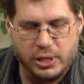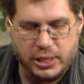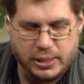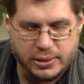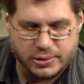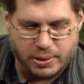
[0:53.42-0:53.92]
it
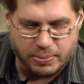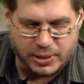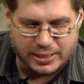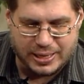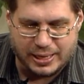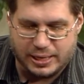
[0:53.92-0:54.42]
into
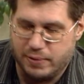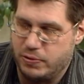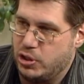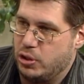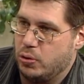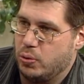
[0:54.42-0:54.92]
something that
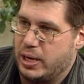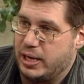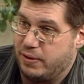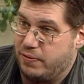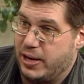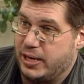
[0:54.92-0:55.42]
gives you an
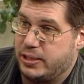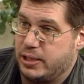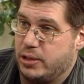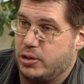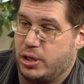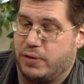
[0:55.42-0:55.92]

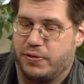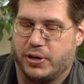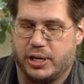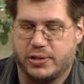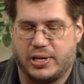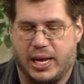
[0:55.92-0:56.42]
advantage in
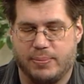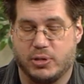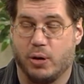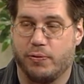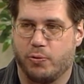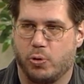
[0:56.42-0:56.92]
various games.
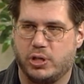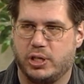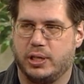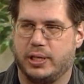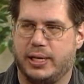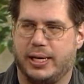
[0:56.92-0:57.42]
Now,
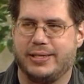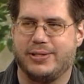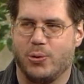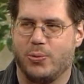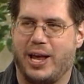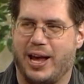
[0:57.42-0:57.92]
unfortunately, I
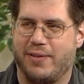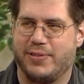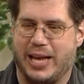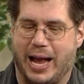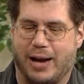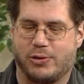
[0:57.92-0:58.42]
don't have
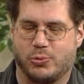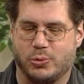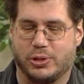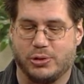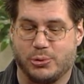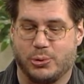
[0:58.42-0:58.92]
the
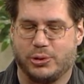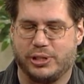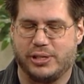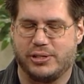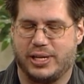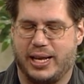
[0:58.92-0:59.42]
actual controller
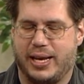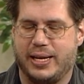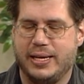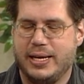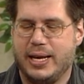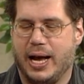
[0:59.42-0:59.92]
here today,
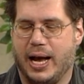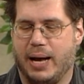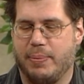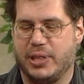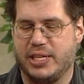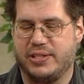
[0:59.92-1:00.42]

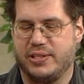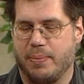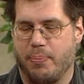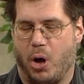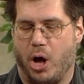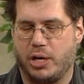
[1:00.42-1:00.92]
but this is the
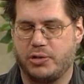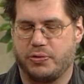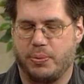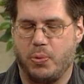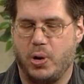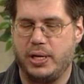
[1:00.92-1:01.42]
box
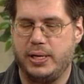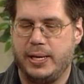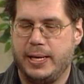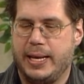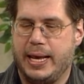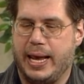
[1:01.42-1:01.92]
from one.
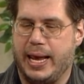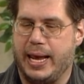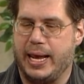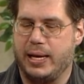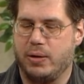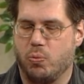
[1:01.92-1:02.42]

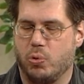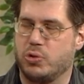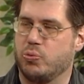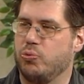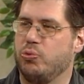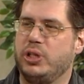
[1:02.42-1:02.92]
And what's
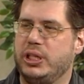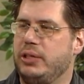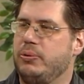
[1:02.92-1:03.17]
really,